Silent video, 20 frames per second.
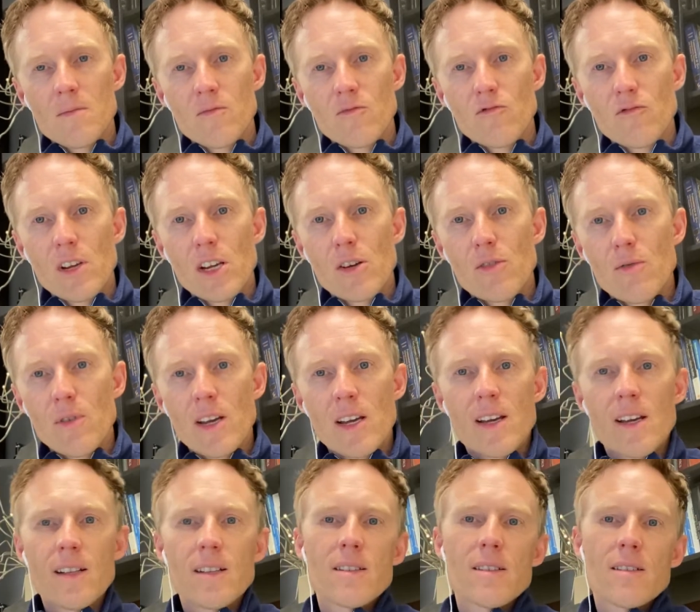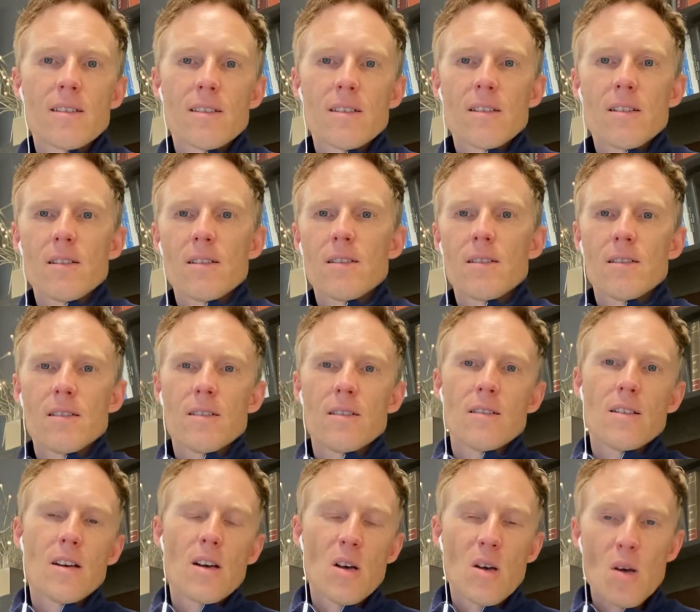recreate
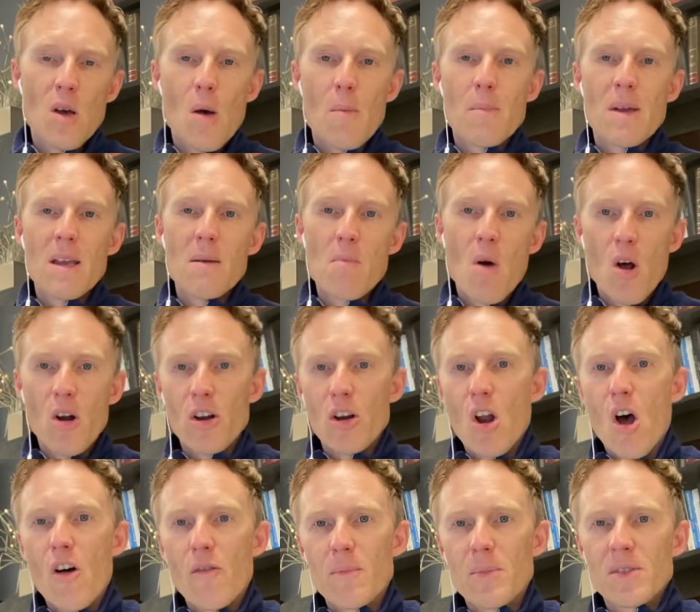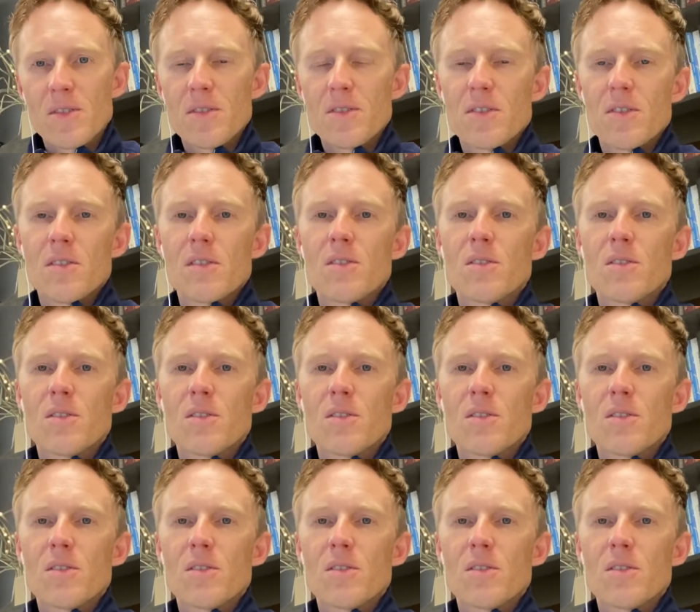a beam on and off position.